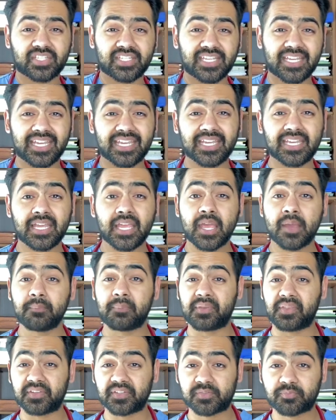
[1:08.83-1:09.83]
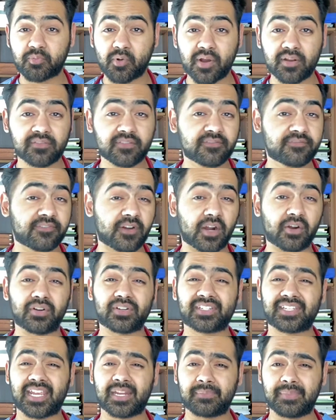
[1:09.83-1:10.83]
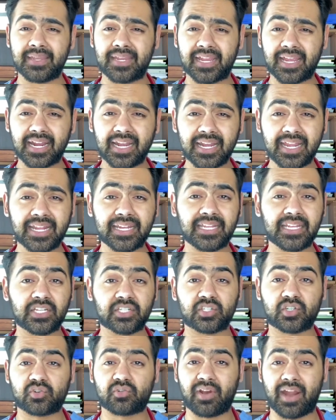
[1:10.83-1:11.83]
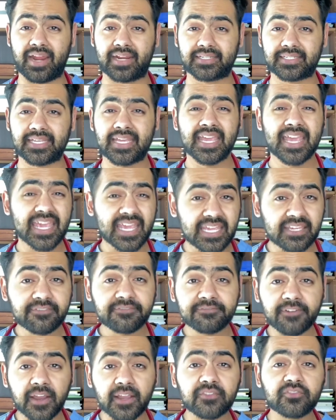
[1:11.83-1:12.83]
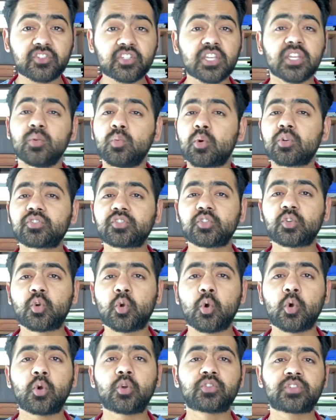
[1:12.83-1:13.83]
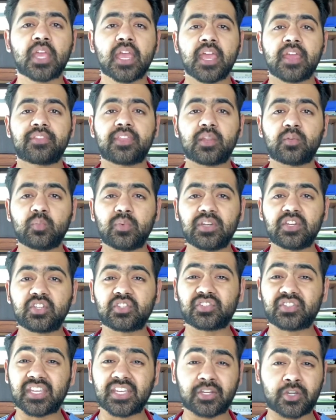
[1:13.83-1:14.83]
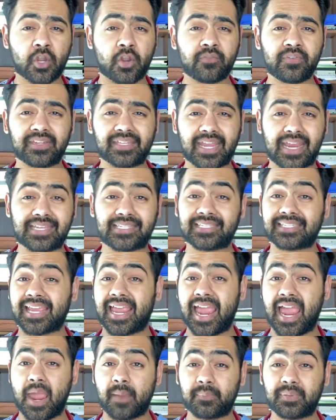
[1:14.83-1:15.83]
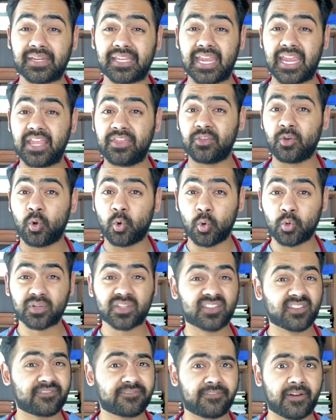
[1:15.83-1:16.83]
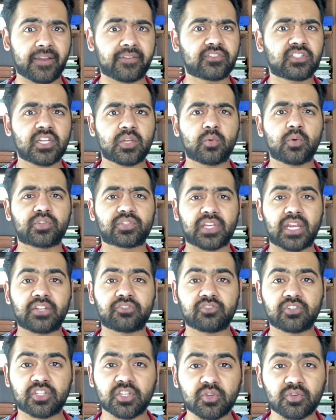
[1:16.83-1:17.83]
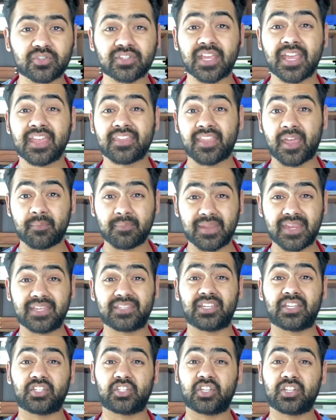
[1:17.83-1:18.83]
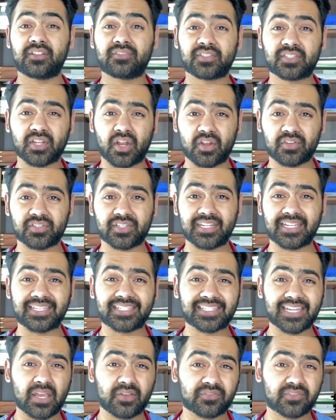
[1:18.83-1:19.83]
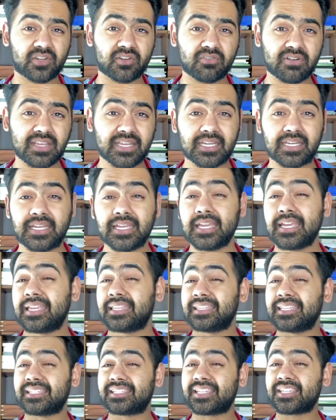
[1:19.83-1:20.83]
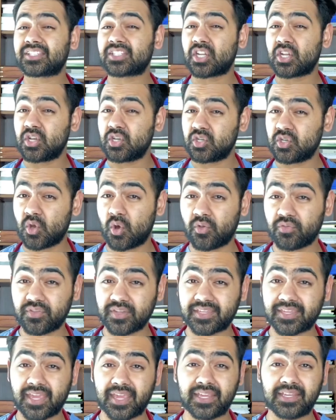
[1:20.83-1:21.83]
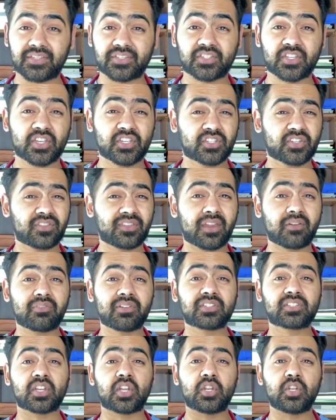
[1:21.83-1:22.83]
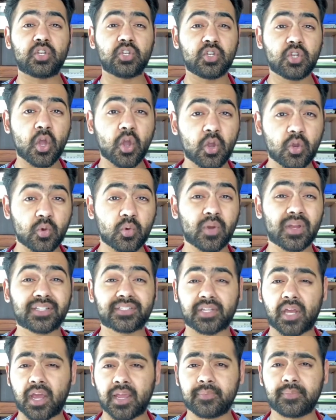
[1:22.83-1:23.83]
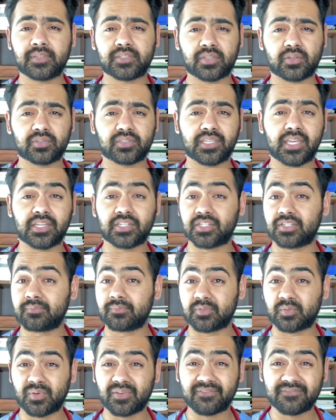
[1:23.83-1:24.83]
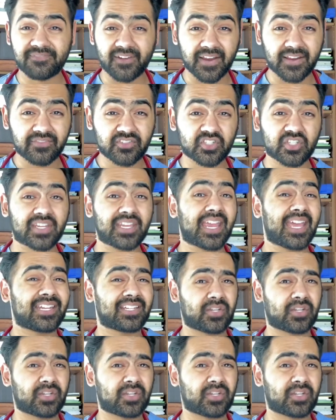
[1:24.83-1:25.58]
year, but the spread of the virus can be clearly tracked. If 5G was the cause, then we should see COVID cases happening in the order that 5G was introduced. That means it should have started in South Korea. This is not the case, so there is no time association between 5G and